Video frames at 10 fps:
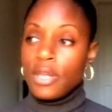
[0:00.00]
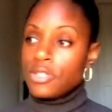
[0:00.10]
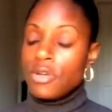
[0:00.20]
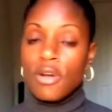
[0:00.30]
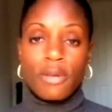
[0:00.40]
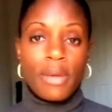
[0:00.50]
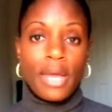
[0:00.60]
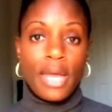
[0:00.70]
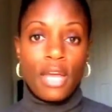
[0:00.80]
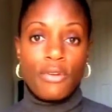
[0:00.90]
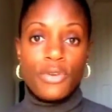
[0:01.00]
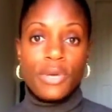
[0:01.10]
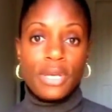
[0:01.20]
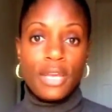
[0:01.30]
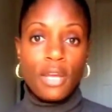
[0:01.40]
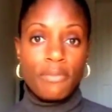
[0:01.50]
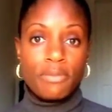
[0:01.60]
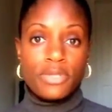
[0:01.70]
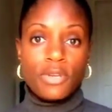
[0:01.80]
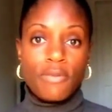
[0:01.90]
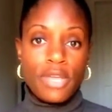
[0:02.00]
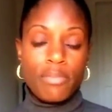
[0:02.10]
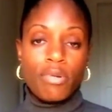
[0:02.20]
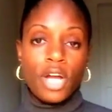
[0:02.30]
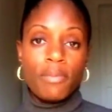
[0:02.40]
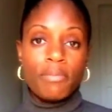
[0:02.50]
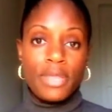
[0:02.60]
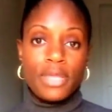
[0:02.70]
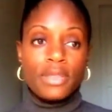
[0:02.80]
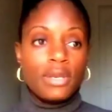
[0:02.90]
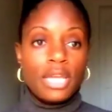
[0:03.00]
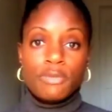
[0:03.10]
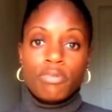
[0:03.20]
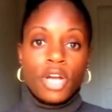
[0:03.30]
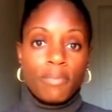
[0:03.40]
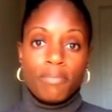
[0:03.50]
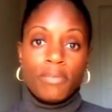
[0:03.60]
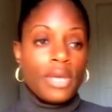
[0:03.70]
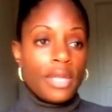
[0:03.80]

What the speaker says: Talk about how you can help them solve that problem, and then the next problem,